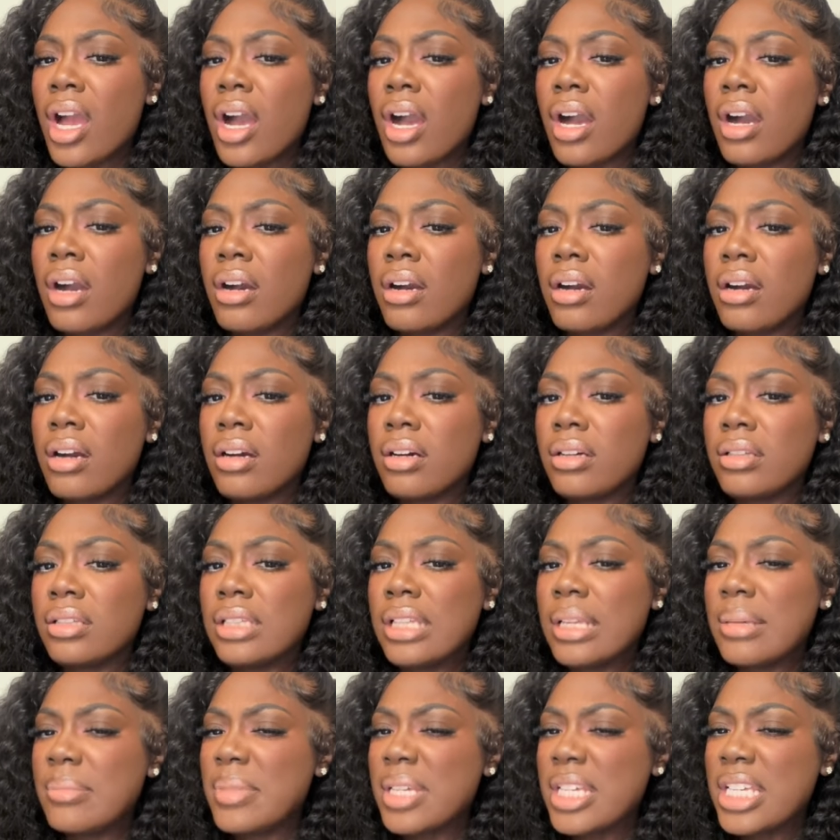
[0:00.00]
uh
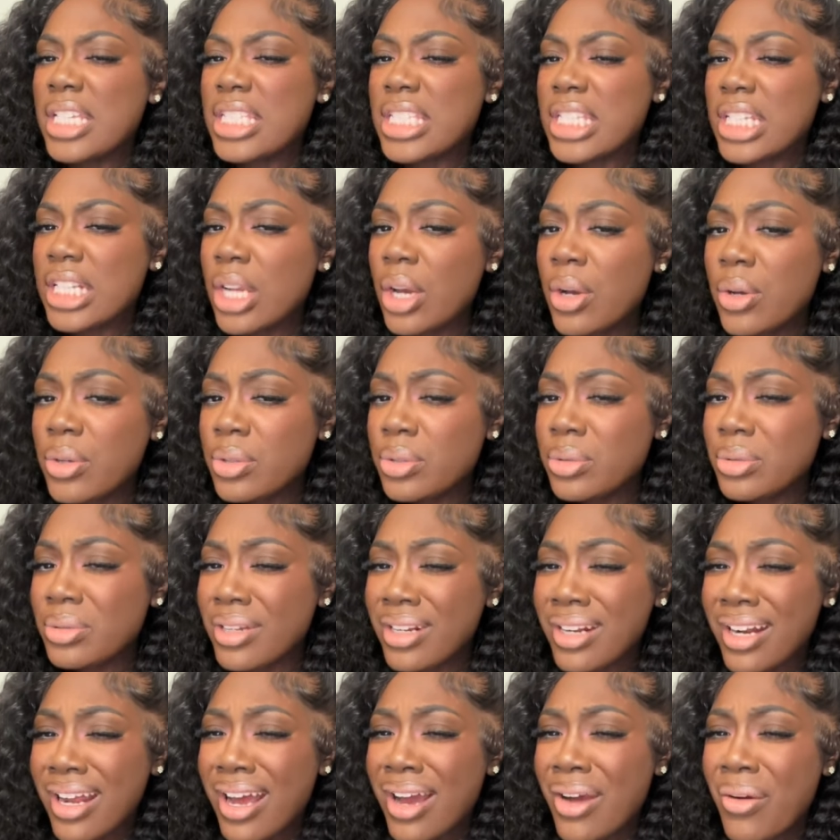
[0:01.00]
let me get to know you
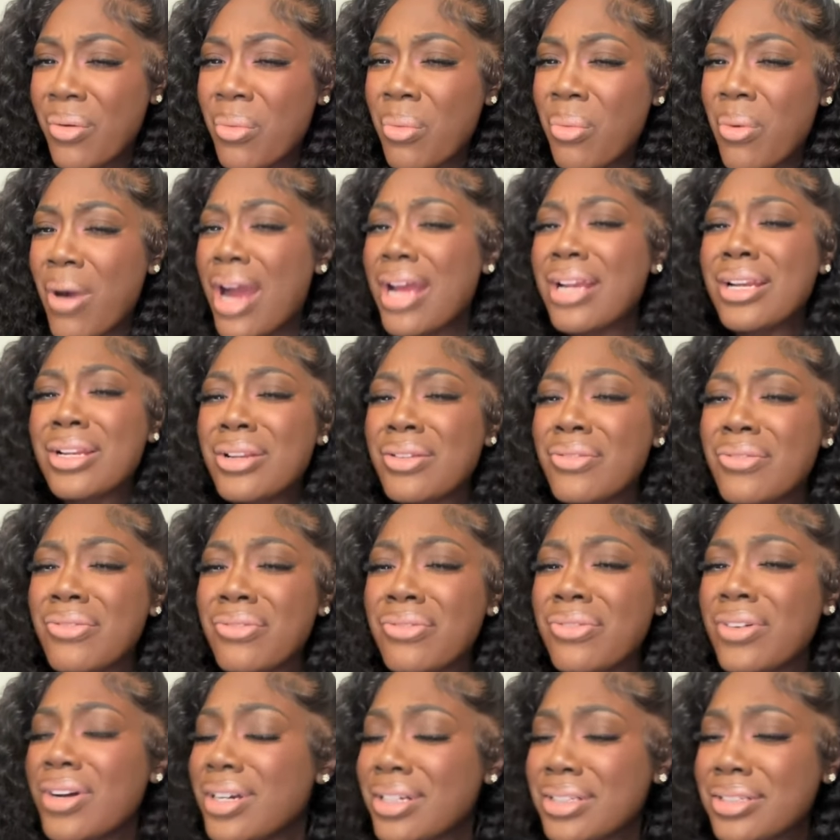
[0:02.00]
that I why the
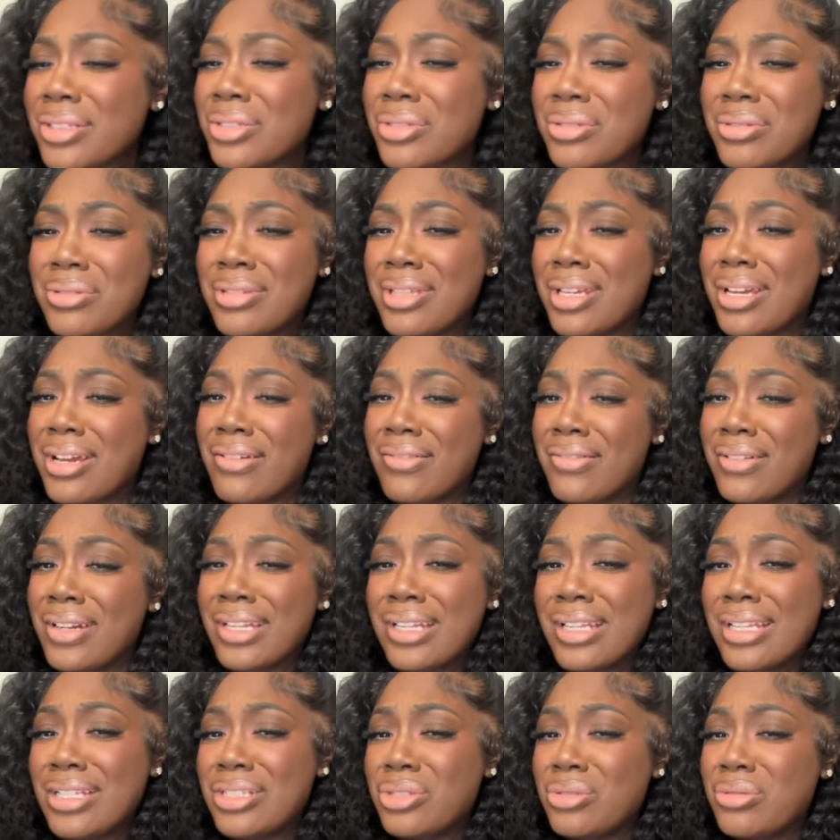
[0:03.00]
fuck do you think I'm gonna
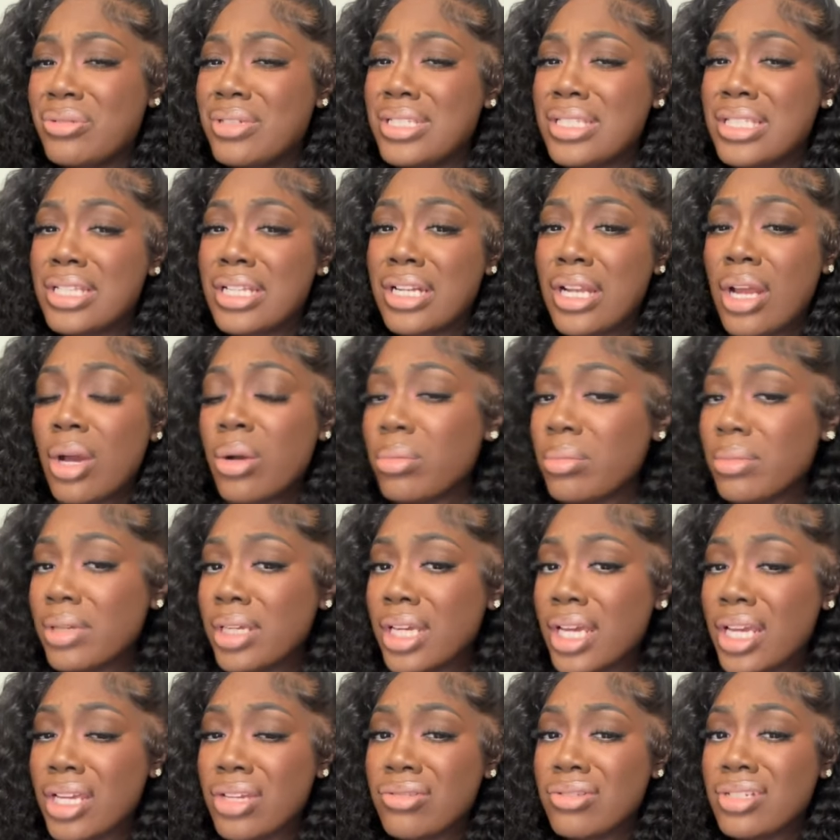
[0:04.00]
let you get to know me
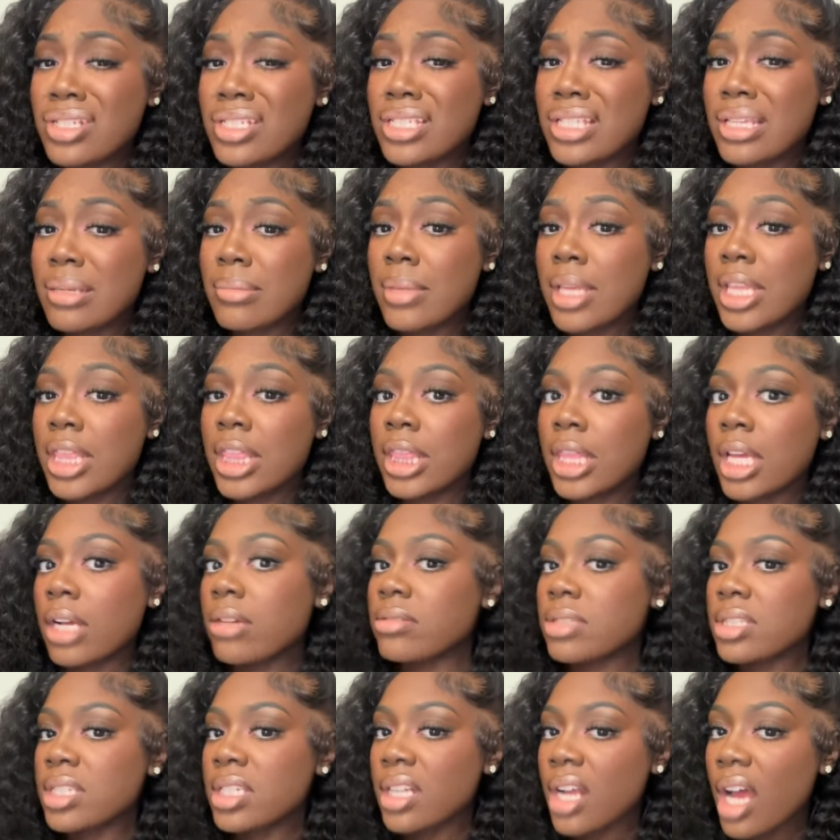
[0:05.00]
and you just send me
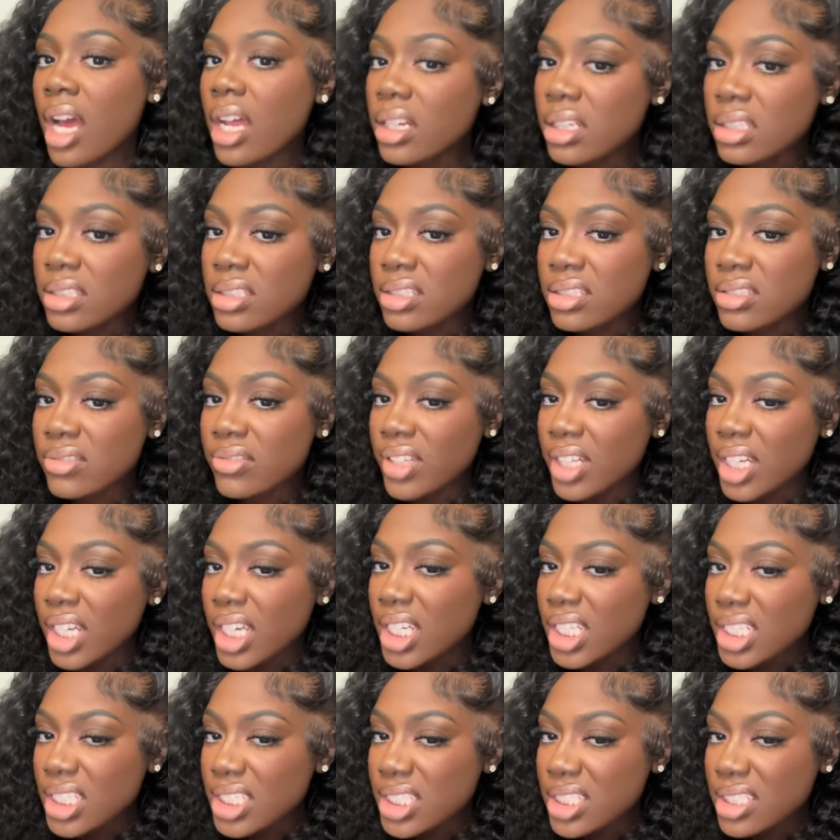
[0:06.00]
thirty dollars for
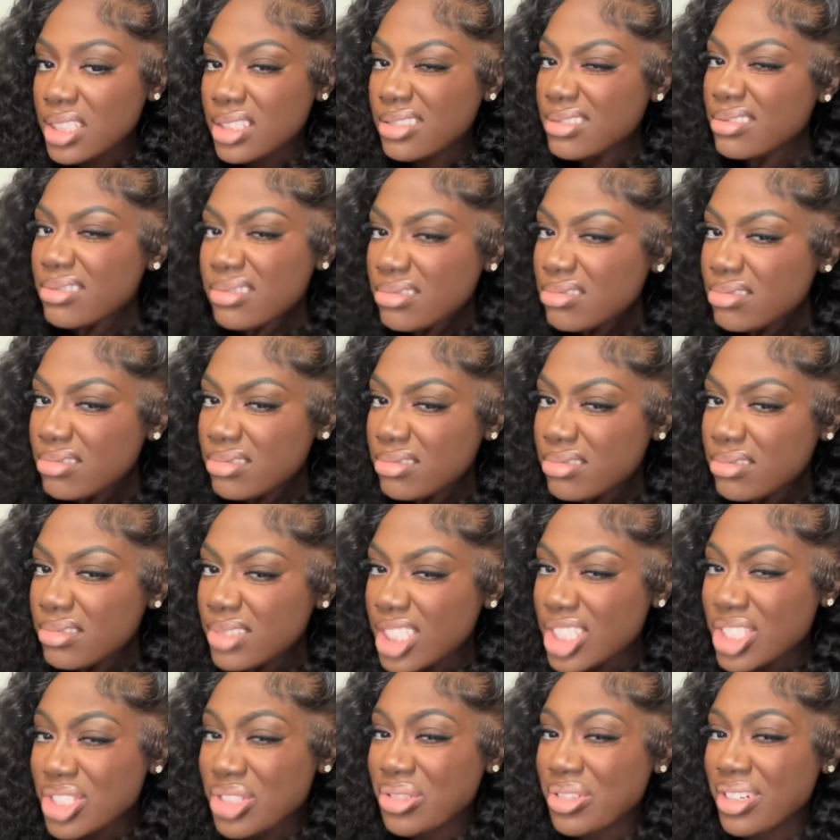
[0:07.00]
lunch?
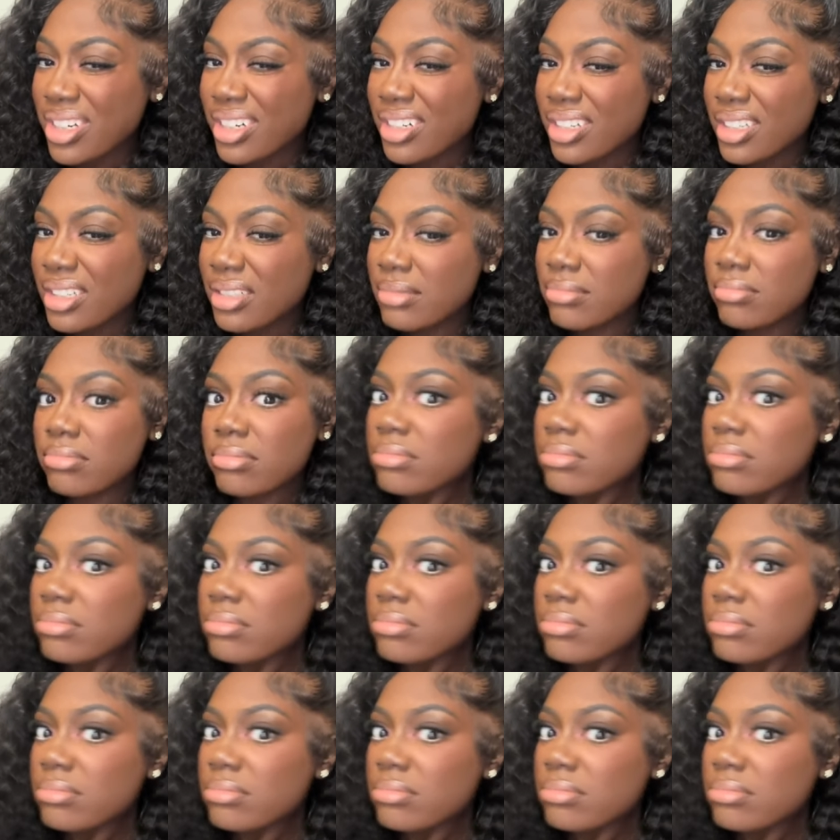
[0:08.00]
Is you dumb?